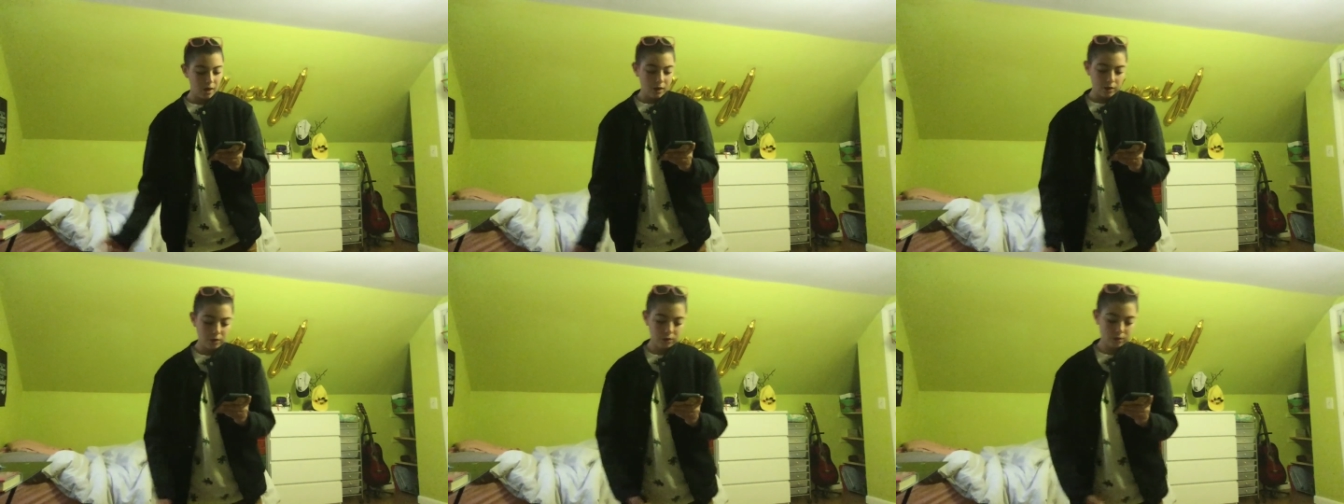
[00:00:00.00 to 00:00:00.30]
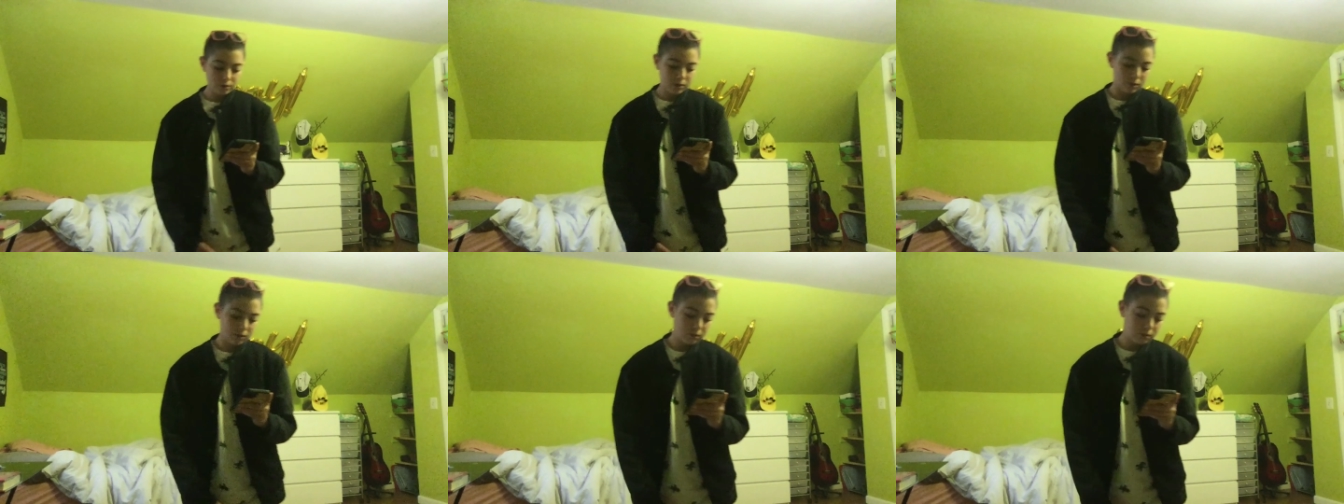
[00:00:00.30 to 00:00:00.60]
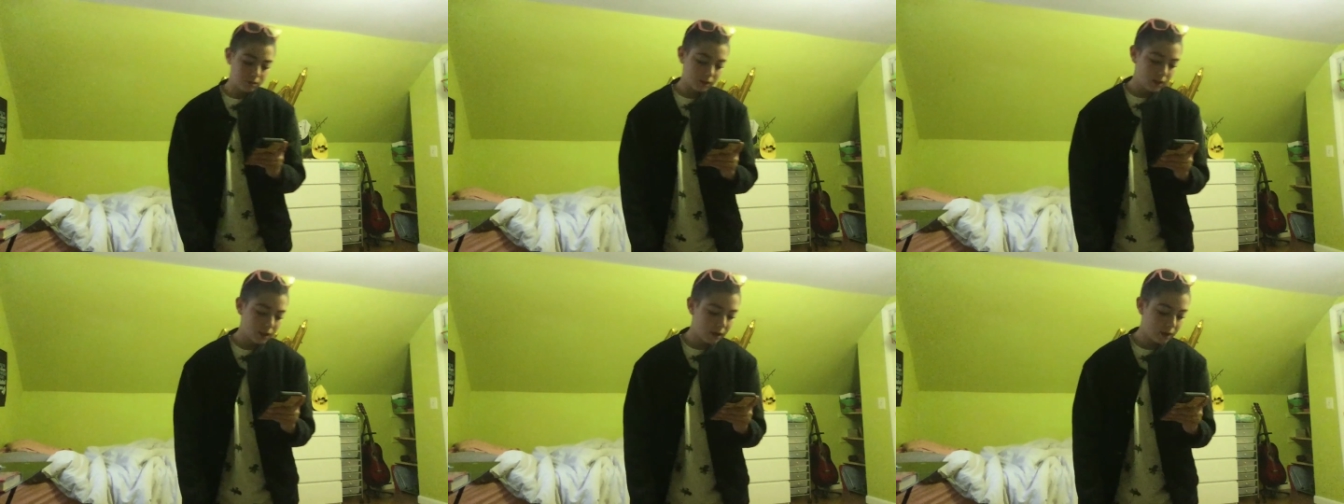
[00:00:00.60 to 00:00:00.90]
You're still
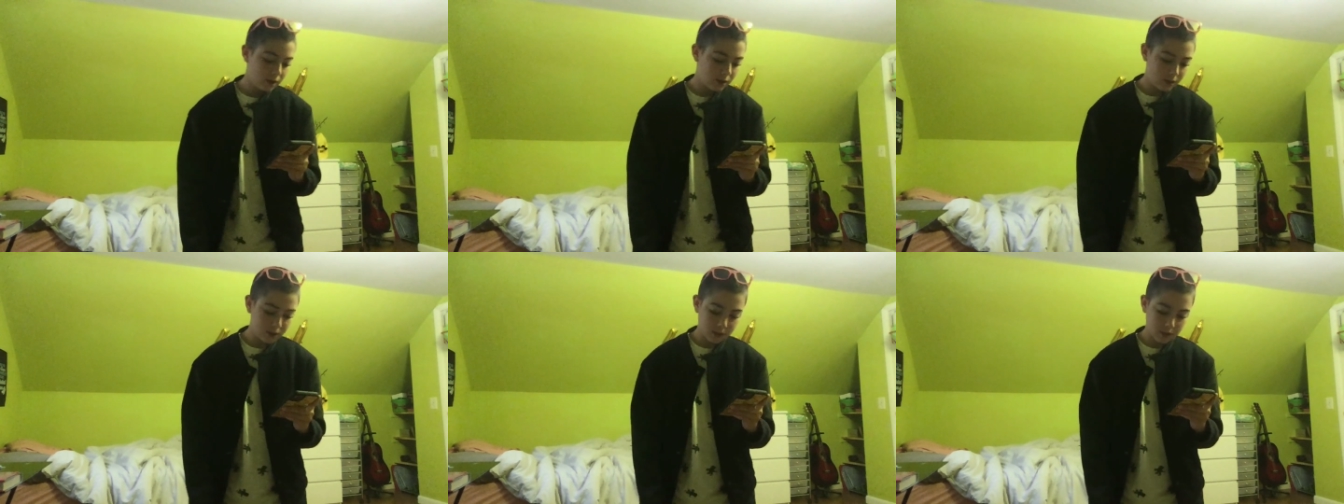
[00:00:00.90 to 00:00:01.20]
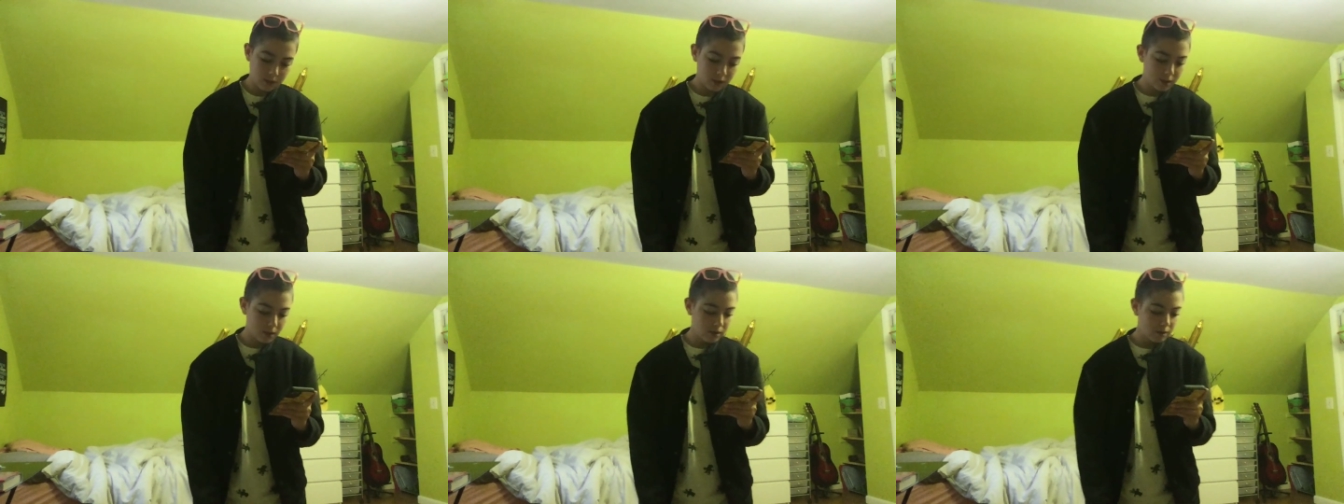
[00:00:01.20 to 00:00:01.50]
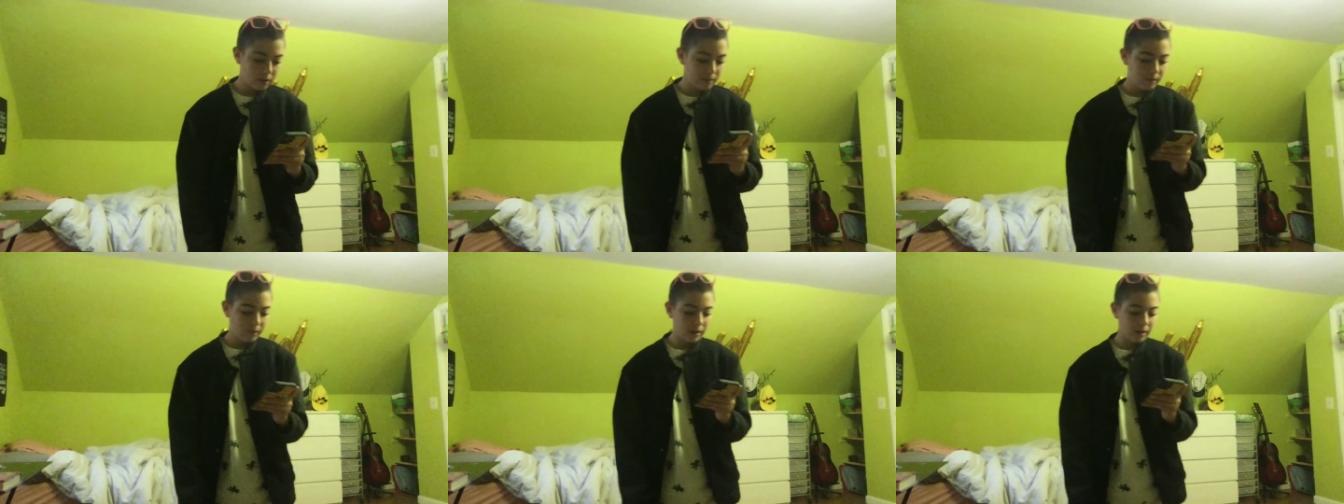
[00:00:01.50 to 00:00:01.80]
scared, it's clear
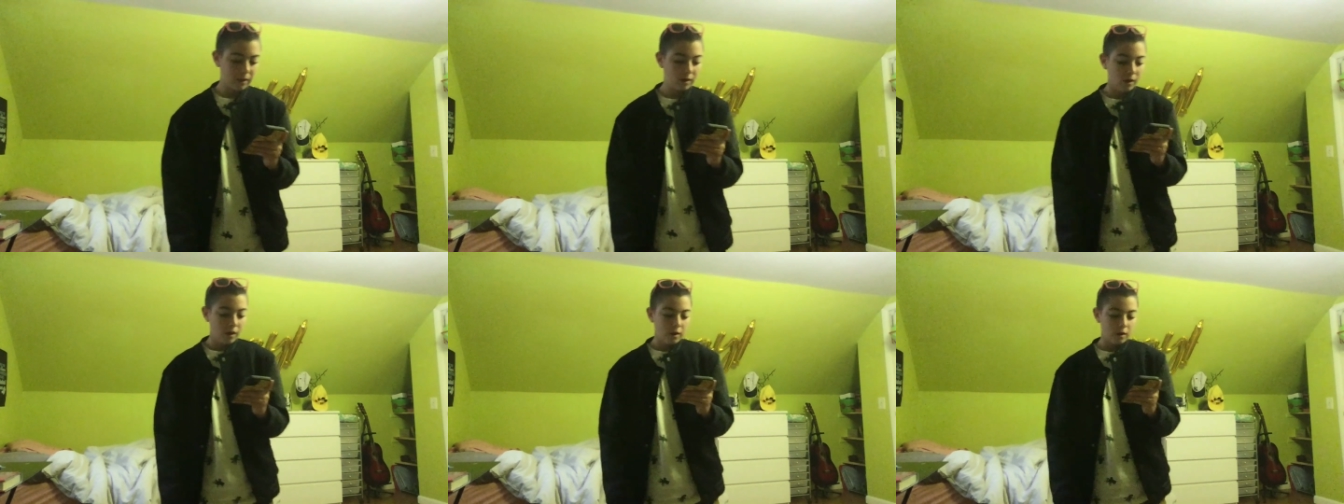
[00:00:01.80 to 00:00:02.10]
to me.